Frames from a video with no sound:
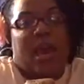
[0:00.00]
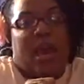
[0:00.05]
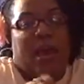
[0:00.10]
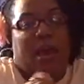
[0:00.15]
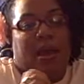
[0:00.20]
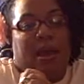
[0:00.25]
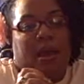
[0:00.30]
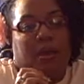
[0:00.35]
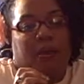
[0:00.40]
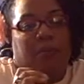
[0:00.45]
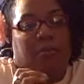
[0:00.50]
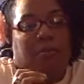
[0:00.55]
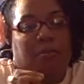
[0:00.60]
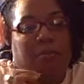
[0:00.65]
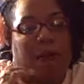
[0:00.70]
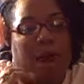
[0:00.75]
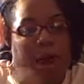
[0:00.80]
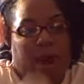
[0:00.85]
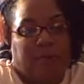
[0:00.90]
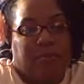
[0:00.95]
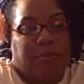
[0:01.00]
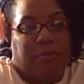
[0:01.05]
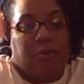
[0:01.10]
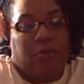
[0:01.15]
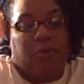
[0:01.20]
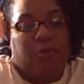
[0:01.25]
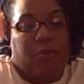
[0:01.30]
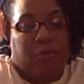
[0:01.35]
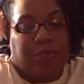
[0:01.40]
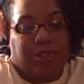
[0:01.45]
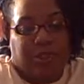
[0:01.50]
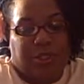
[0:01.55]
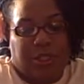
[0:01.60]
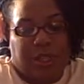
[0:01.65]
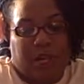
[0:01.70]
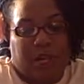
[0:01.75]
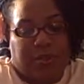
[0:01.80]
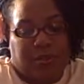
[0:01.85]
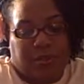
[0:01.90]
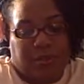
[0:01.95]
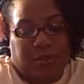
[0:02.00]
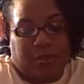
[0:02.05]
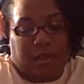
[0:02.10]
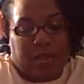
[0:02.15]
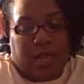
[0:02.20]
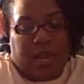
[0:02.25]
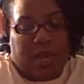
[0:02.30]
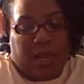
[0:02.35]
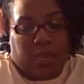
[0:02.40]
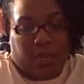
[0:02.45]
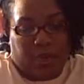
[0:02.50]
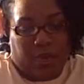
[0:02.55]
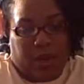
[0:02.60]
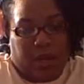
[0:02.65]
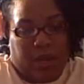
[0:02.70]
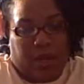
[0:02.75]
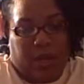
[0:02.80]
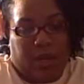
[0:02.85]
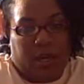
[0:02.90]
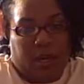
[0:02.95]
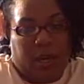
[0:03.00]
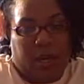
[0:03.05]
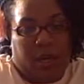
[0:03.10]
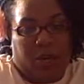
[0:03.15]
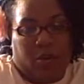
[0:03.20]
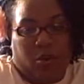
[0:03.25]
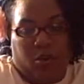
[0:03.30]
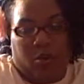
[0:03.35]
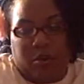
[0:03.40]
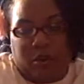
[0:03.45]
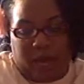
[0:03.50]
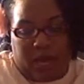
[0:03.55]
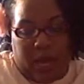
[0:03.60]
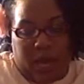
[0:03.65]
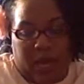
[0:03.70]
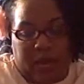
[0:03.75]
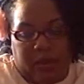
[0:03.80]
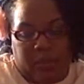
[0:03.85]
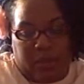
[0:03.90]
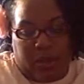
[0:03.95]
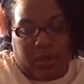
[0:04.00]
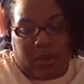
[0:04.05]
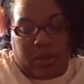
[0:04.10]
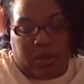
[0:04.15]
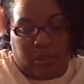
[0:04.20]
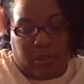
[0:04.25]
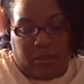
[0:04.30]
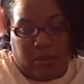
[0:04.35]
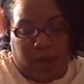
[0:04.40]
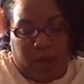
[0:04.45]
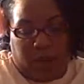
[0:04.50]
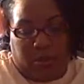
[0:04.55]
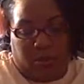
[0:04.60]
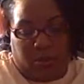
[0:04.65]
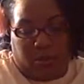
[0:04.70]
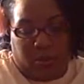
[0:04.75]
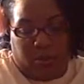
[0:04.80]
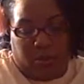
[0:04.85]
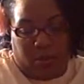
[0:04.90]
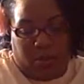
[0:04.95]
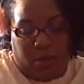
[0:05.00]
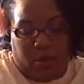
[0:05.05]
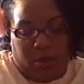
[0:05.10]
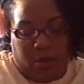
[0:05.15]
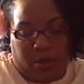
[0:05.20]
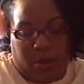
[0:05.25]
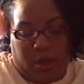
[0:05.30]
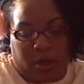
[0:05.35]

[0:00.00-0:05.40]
And I have a good friend. She has the same ring. Mm-hmm. Chris has one of these bangles as well.